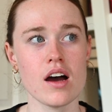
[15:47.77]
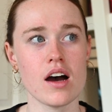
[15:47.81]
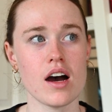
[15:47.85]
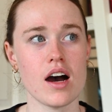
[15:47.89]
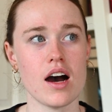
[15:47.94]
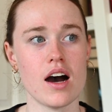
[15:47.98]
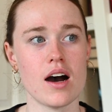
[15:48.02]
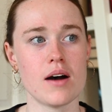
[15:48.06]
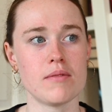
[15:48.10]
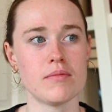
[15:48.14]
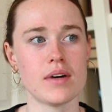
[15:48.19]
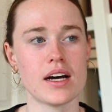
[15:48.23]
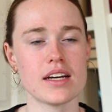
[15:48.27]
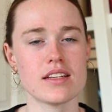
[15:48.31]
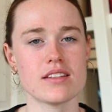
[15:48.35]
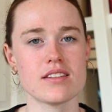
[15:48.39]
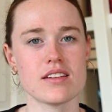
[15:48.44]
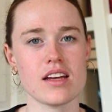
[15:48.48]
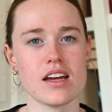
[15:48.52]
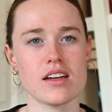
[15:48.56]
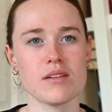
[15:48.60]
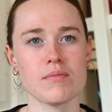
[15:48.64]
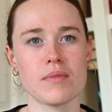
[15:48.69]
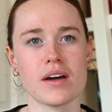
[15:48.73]
I
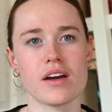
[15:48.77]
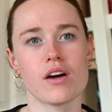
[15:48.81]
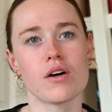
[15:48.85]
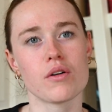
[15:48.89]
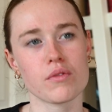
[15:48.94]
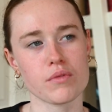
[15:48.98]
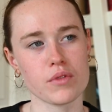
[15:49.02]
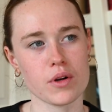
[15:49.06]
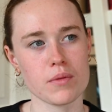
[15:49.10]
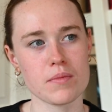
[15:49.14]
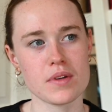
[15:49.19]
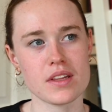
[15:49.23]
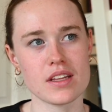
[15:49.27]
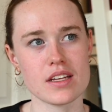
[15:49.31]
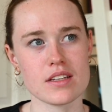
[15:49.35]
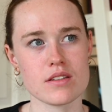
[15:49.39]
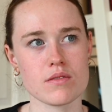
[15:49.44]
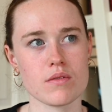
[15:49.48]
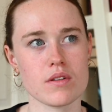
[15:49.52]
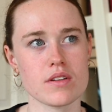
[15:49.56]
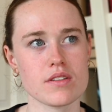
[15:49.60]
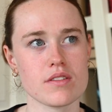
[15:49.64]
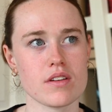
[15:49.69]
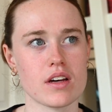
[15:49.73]
stayed in my own room in this
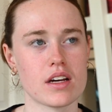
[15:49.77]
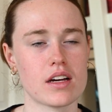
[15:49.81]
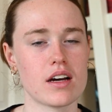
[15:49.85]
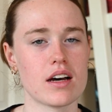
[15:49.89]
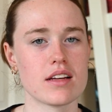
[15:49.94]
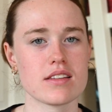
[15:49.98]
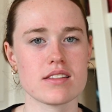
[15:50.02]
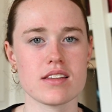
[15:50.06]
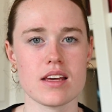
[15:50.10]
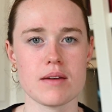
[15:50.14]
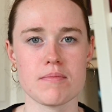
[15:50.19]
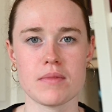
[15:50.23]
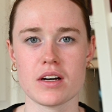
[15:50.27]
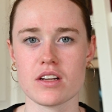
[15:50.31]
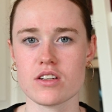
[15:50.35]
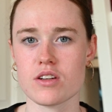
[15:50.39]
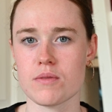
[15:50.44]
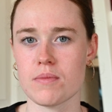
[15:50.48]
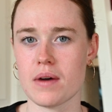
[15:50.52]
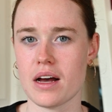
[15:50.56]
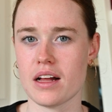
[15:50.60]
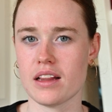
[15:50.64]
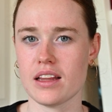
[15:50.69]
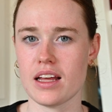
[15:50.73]
one, so I can't say much
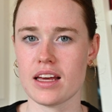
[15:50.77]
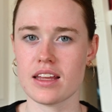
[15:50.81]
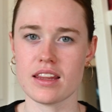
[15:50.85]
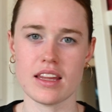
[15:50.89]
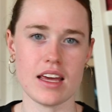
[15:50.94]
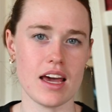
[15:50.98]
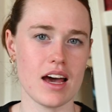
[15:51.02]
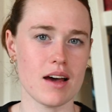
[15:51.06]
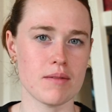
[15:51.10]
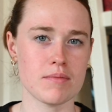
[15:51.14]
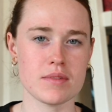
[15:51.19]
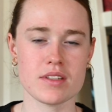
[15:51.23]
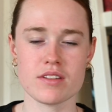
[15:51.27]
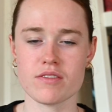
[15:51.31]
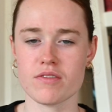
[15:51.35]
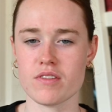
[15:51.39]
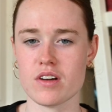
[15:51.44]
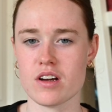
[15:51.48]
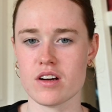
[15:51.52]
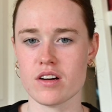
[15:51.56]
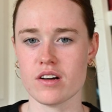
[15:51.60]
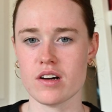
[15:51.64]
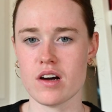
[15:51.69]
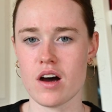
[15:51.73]
about like the
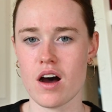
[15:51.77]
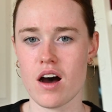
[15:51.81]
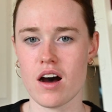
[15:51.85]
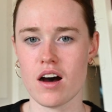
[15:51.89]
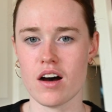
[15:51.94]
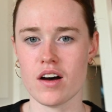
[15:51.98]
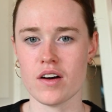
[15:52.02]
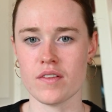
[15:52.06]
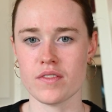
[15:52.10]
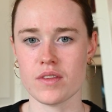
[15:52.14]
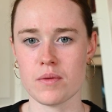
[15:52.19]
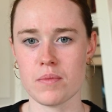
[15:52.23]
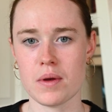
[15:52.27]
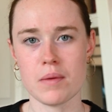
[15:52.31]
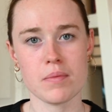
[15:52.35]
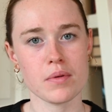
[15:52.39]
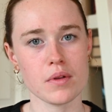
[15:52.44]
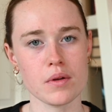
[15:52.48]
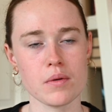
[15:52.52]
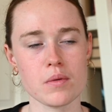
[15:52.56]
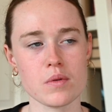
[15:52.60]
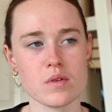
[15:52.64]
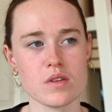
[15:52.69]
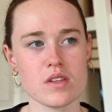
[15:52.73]
atmosphere of the people
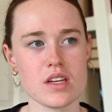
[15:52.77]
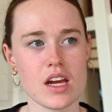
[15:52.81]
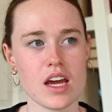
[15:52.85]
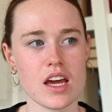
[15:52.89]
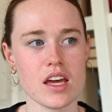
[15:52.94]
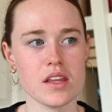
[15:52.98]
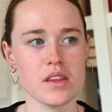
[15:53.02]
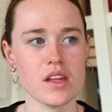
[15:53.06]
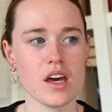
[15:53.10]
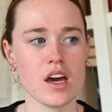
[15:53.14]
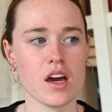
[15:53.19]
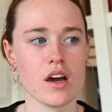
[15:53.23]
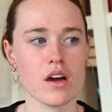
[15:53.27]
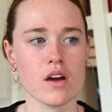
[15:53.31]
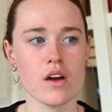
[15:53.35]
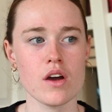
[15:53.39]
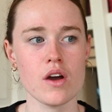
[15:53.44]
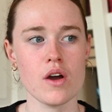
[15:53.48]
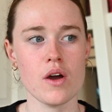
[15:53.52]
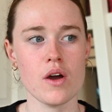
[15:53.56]
who were staying there,